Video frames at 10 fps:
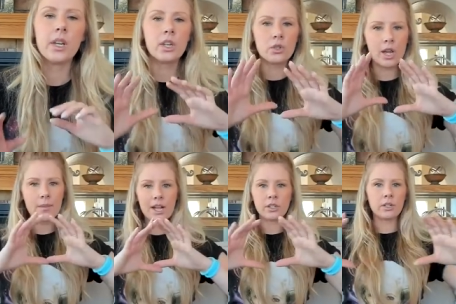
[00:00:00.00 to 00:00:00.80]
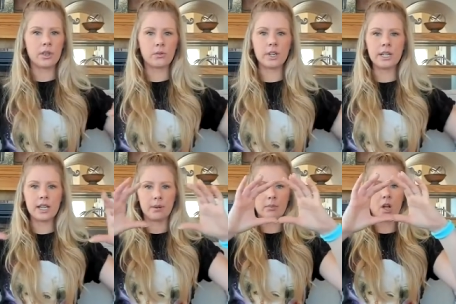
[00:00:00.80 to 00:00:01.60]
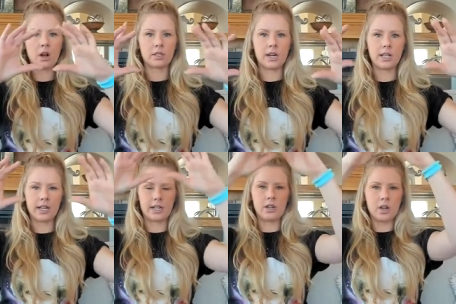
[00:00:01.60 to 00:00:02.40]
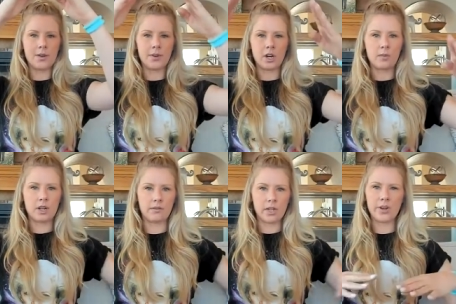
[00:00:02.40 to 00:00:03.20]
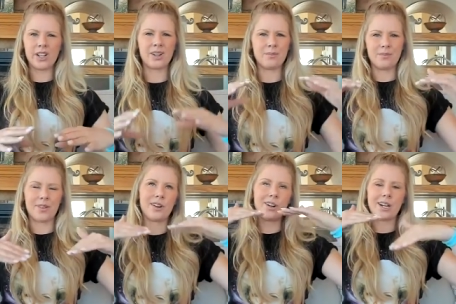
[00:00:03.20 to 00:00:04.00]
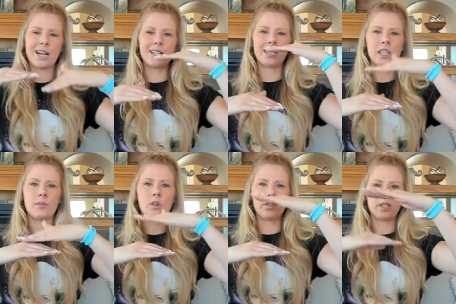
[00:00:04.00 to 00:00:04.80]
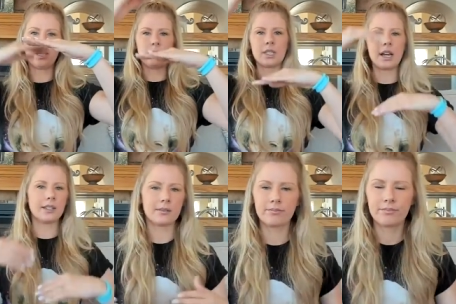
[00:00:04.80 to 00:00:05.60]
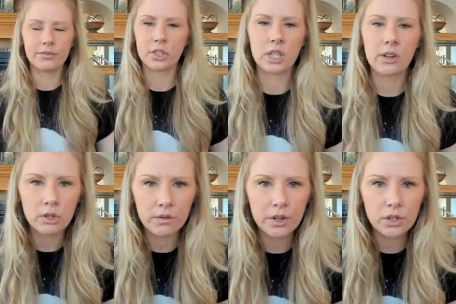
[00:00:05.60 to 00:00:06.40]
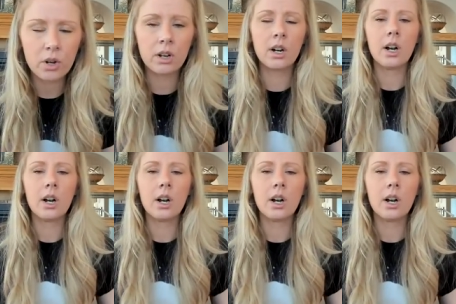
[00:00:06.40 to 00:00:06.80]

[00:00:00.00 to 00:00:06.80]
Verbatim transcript: So I imagine three like blocks, kind of like, you know, a pyramid, if you will, or I don't know, I kind of see them all the same size, just giving you a visual.